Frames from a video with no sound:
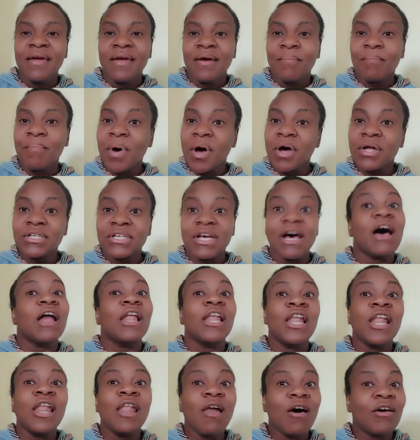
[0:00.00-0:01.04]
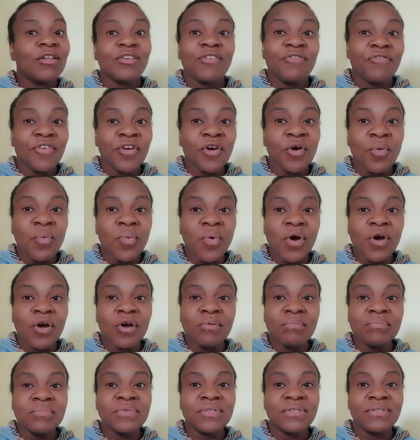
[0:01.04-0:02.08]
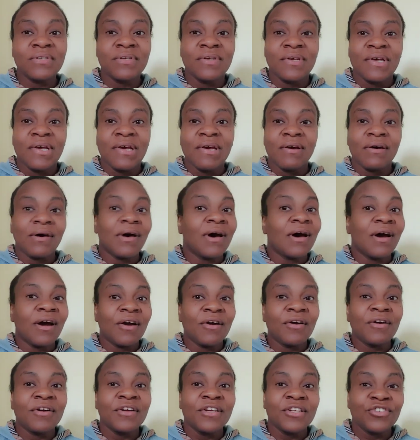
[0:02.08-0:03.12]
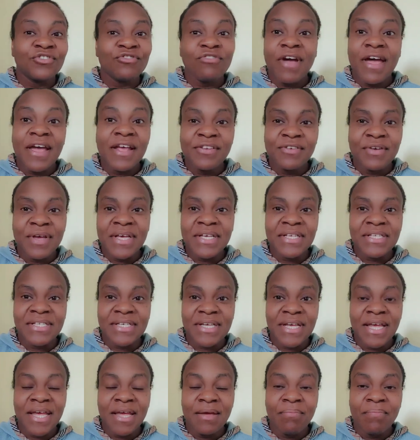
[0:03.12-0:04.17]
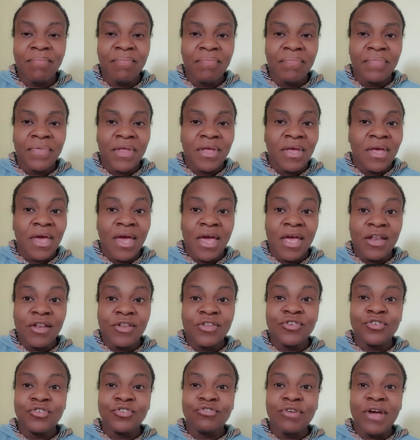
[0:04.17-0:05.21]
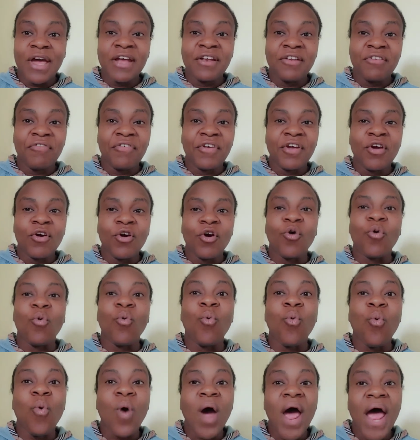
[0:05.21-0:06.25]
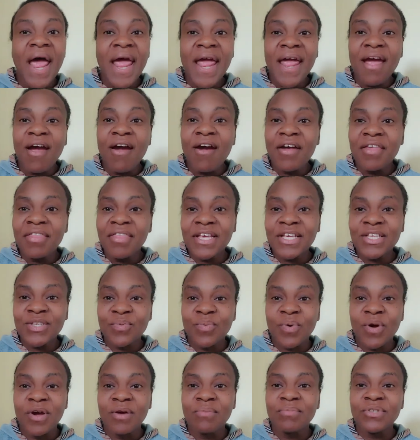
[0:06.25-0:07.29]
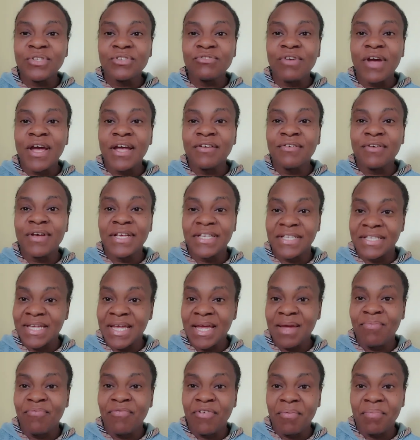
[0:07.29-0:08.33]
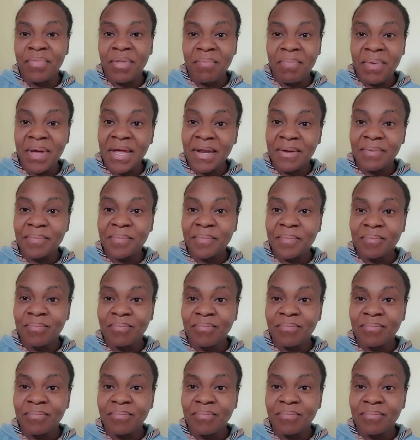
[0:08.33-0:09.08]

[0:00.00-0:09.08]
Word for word: but a lot of your worms are trying to escape and you try to figure out why are these worms trying to escape from the bin.